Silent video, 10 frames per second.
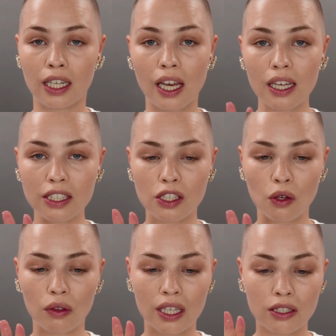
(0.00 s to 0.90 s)
And I like to
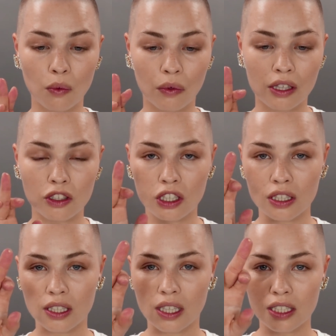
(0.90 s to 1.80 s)
do this with
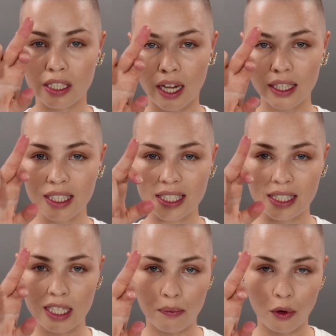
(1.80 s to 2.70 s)
just the
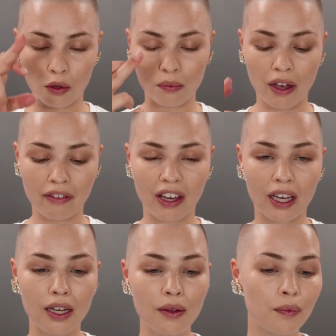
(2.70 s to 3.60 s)
tiniest dip on my
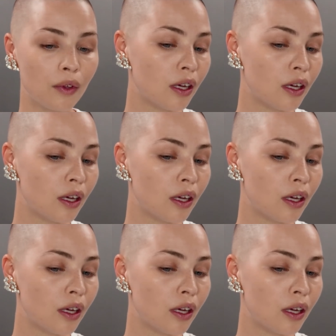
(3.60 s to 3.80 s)
finger,